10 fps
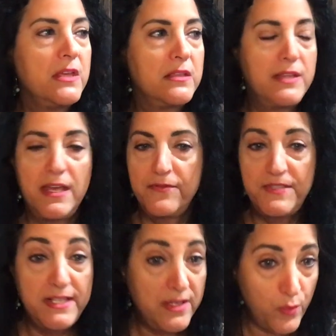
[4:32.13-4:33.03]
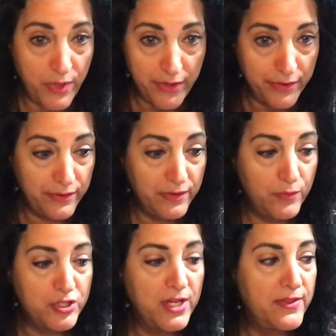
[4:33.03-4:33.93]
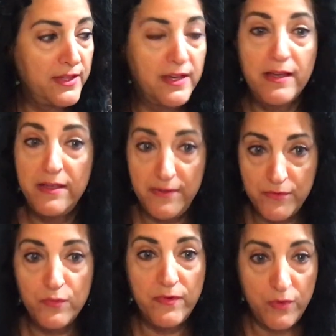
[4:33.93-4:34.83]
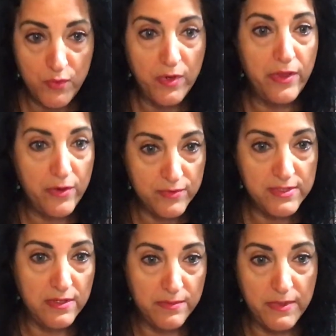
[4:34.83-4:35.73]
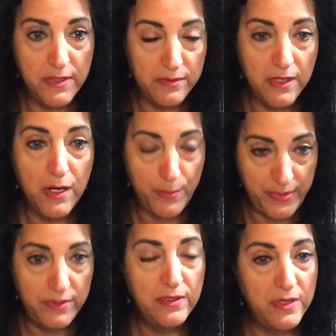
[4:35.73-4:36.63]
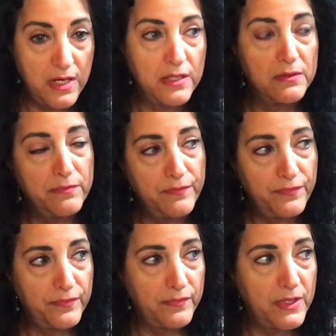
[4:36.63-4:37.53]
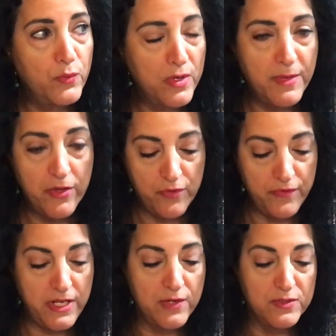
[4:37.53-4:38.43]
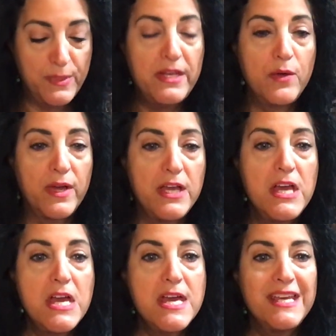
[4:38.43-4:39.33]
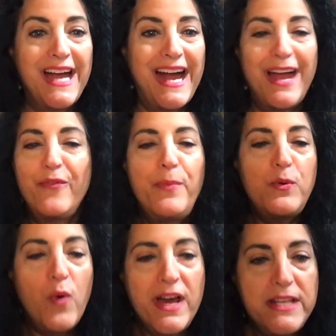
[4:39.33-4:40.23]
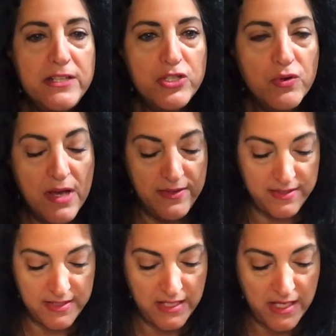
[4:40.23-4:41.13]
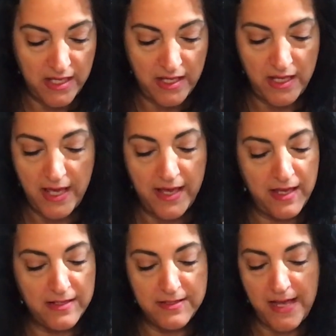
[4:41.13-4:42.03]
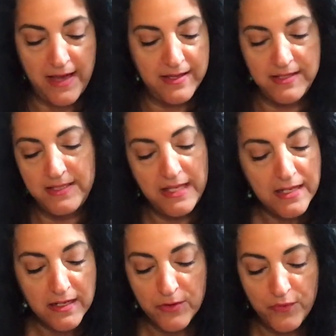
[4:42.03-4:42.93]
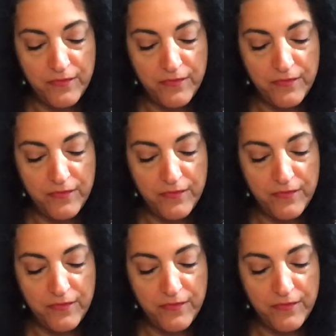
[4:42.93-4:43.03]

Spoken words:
They have teaware, which I think I even reviewed one of those, a cup, in one of my other videos. But anyway, I've been wanting to try this tea, and I had seen it on their